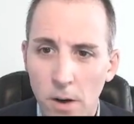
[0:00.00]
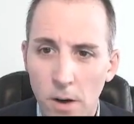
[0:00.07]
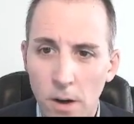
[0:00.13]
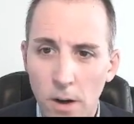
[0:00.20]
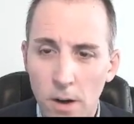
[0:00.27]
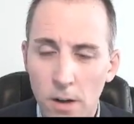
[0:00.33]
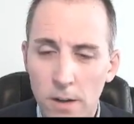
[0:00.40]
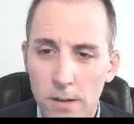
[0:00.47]

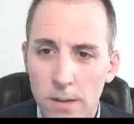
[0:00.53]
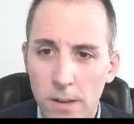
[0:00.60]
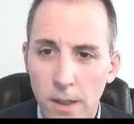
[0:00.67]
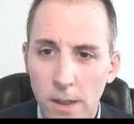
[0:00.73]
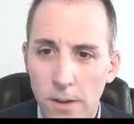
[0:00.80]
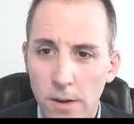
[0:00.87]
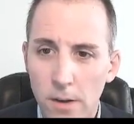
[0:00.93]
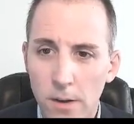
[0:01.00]
are
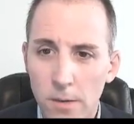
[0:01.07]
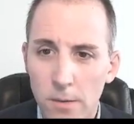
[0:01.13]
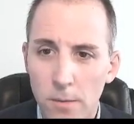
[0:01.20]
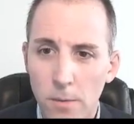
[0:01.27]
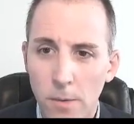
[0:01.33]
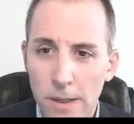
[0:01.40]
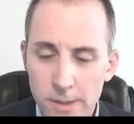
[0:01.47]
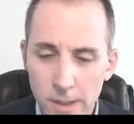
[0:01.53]
either
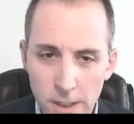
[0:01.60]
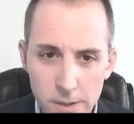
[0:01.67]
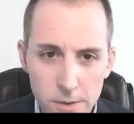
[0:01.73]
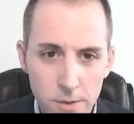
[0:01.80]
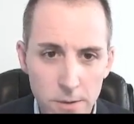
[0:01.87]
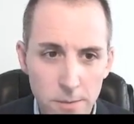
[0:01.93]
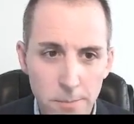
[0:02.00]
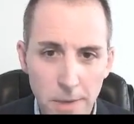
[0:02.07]

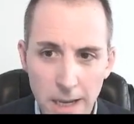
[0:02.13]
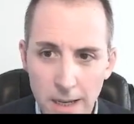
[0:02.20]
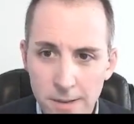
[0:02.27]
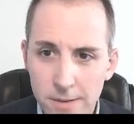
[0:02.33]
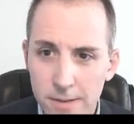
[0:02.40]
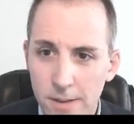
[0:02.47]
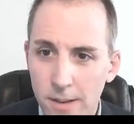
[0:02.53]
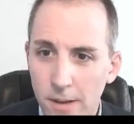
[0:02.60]
residential
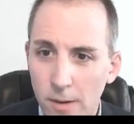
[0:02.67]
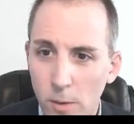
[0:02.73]
based,